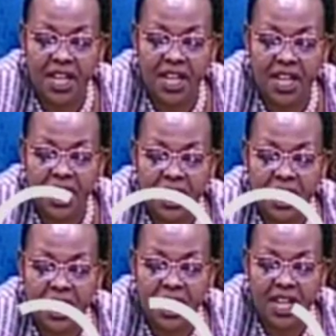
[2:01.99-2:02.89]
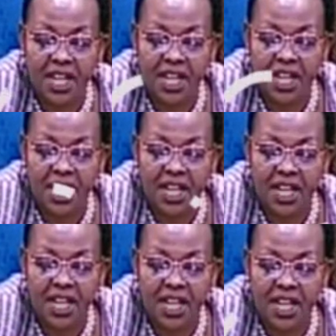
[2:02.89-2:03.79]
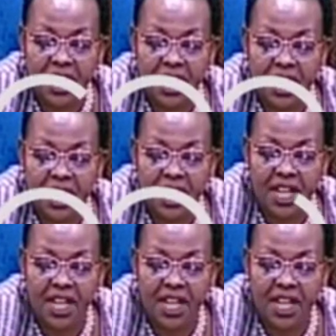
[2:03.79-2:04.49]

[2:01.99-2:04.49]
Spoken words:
(no one is talking)